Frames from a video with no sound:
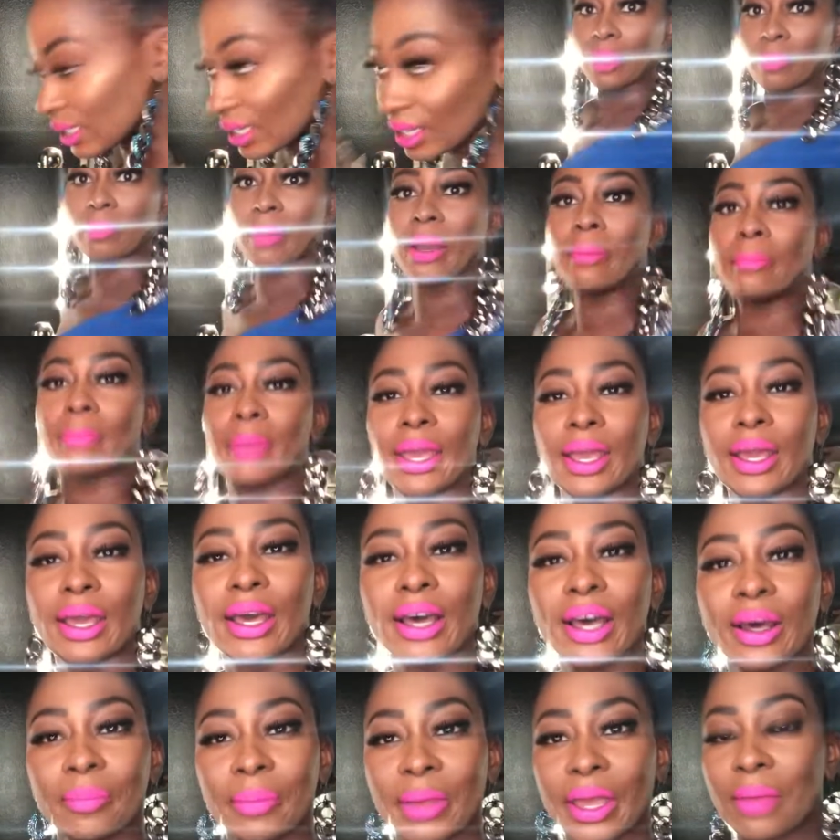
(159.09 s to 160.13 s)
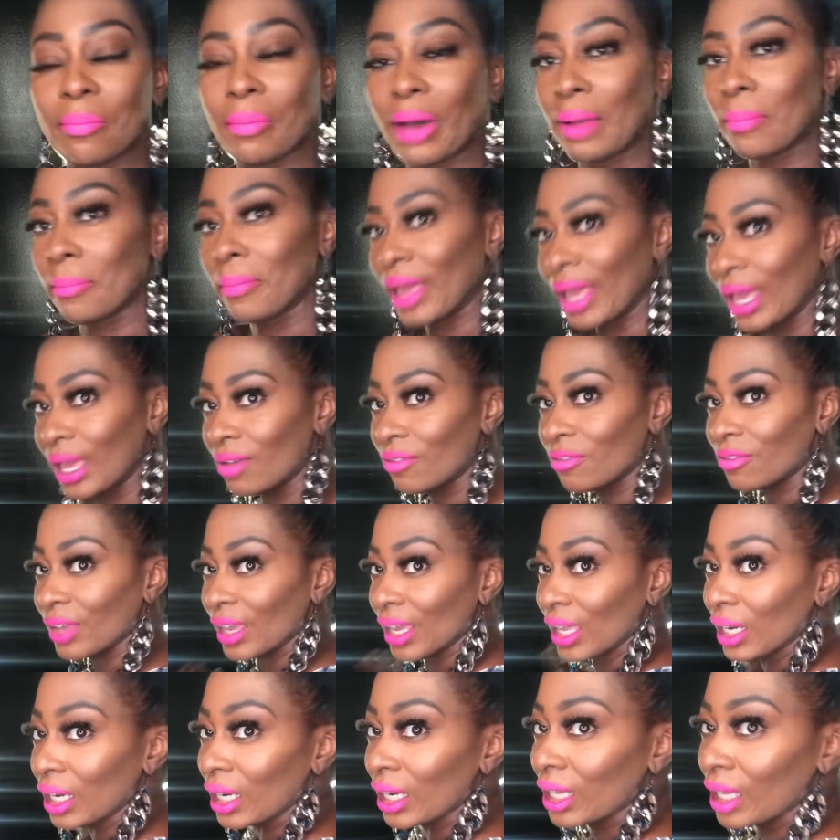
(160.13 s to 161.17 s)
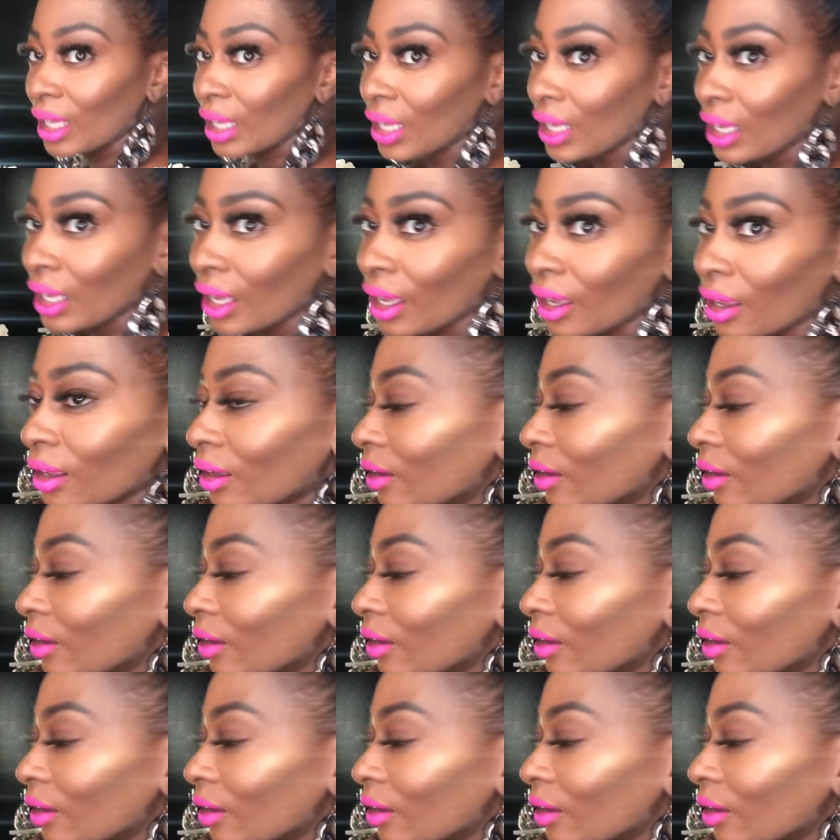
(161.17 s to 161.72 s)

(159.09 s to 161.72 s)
And then my makeup and my main vanity